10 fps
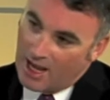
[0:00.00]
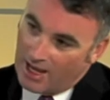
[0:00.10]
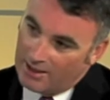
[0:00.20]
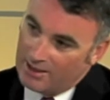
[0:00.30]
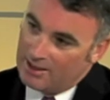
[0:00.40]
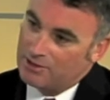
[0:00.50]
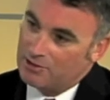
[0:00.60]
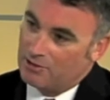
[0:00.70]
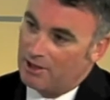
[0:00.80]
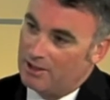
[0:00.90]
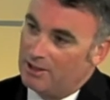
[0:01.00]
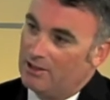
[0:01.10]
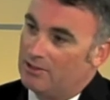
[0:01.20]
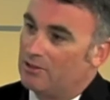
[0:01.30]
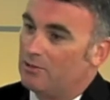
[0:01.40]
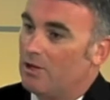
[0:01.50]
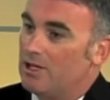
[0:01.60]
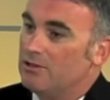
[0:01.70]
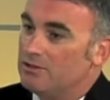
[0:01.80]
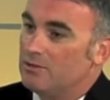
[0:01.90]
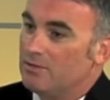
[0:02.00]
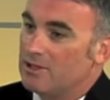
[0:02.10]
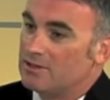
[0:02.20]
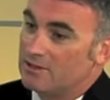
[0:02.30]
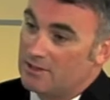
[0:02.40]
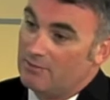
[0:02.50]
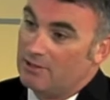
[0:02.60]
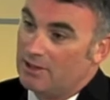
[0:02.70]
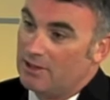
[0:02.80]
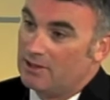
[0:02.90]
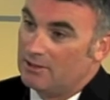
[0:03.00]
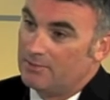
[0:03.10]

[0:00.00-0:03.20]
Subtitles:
and integrating it into the way you do business every day.